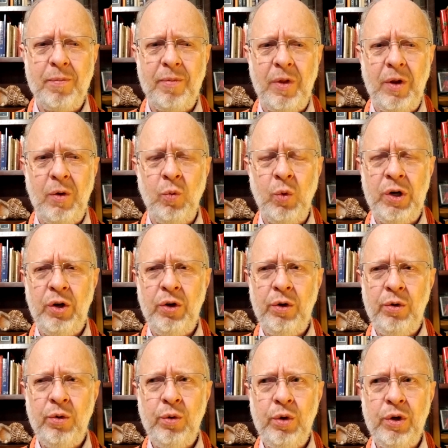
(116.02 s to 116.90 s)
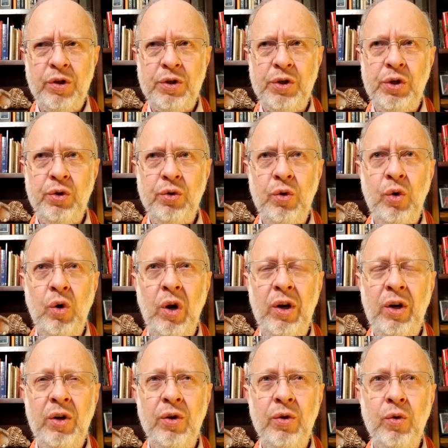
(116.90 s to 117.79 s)
what you do is
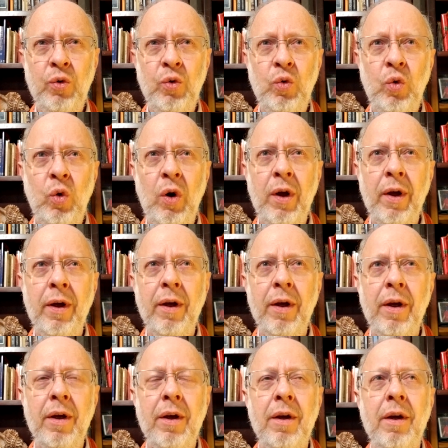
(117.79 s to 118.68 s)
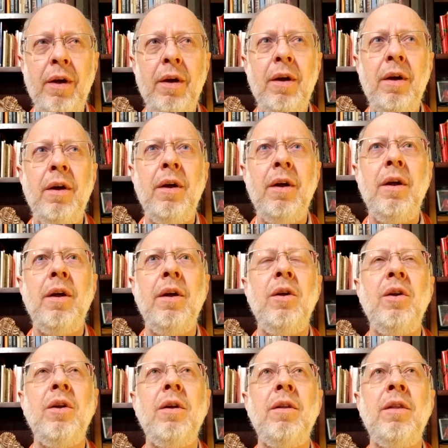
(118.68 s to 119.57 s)
you
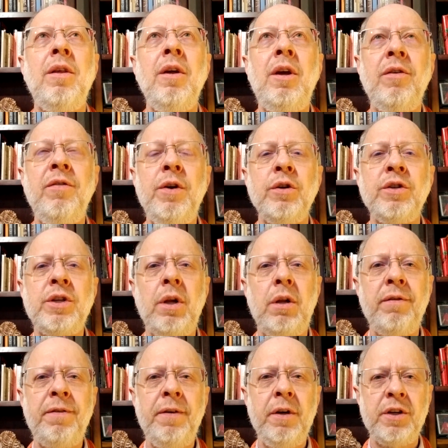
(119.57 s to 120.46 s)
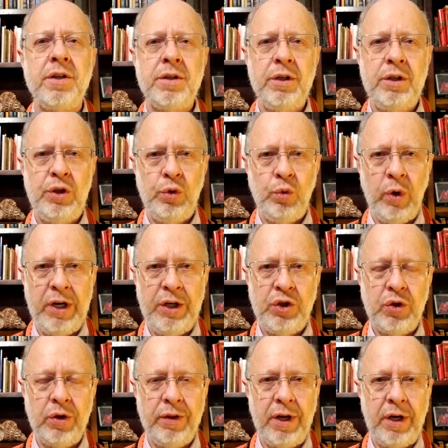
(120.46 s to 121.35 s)
think of yourself in a
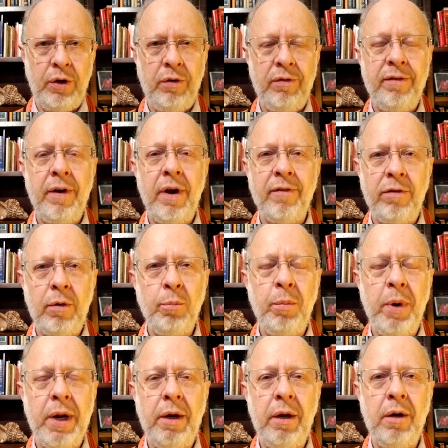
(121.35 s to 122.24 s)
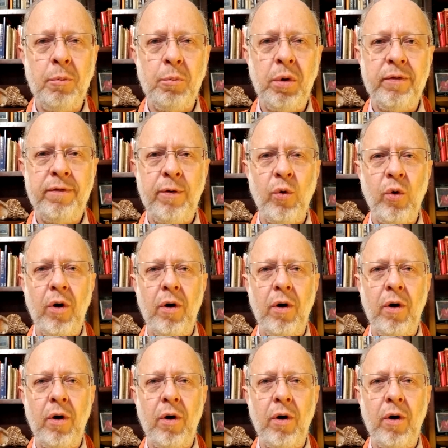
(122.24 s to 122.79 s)
situation that you've never been in before.